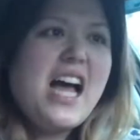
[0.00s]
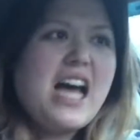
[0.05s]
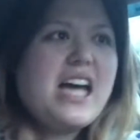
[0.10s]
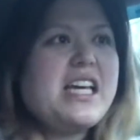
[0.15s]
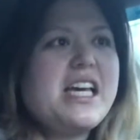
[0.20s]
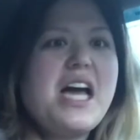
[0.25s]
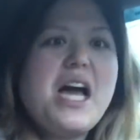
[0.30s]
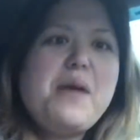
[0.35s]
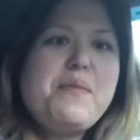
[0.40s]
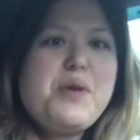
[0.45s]

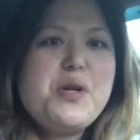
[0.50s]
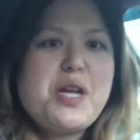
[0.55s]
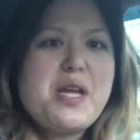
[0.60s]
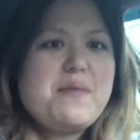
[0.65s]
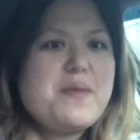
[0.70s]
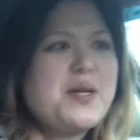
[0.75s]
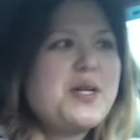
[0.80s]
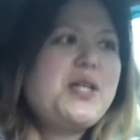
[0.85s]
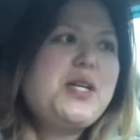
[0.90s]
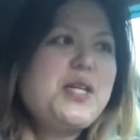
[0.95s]
Hi, I'm your
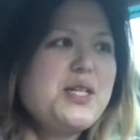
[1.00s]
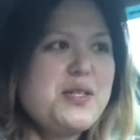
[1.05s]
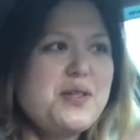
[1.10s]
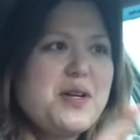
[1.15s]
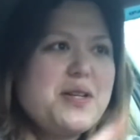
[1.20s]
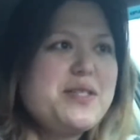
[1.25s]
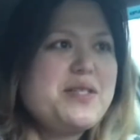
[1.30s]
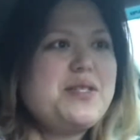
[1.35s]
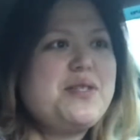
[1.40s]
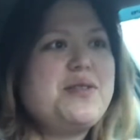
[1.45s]
neighbor
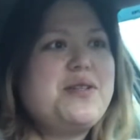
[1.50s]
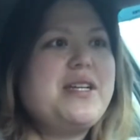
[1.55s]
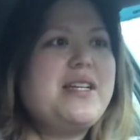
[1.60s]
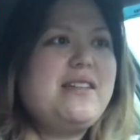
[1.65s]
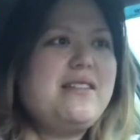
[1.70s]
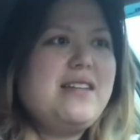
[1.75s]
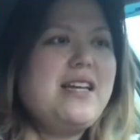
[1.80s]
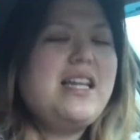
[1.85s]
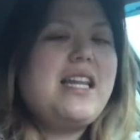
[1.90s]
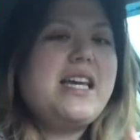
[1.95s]
across the street.
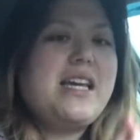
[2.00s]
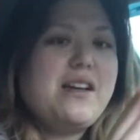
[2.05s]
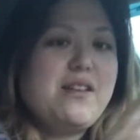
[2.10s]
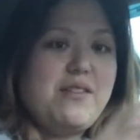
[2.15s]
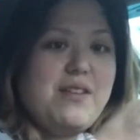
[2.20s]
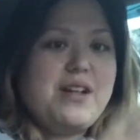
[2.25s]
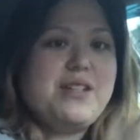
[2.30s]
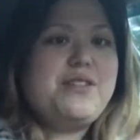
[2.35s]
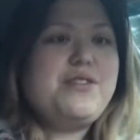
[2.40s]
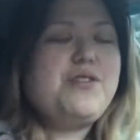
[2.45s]
Not like
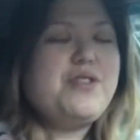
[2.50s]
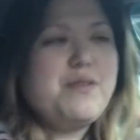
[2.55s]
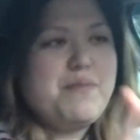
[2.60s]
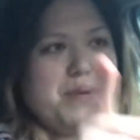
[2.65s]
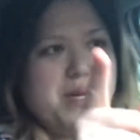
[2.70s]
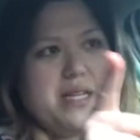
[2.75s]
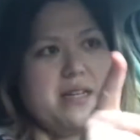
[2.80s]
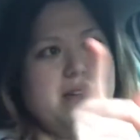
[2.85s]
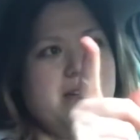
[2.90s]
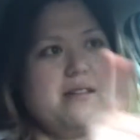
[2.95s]
across the street,
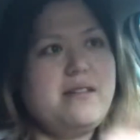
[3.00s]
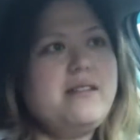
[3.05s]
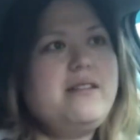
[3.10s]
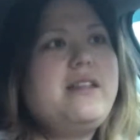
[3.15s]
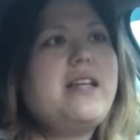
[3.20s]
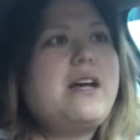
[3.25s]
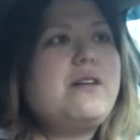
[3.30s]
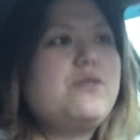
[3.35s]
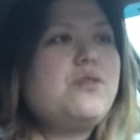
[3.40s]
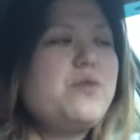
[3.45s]
but
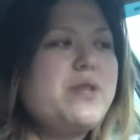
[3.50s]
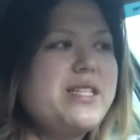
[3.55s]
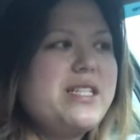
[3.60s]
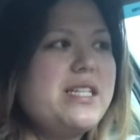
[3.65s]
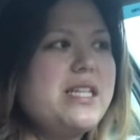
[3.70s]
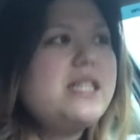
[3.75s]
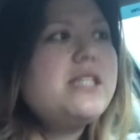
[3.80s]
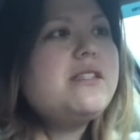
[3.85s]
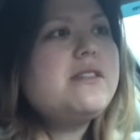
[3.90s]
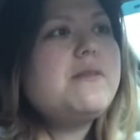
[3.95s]
down
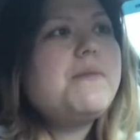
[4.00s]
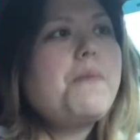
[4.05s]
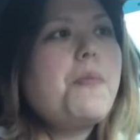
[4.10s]
26.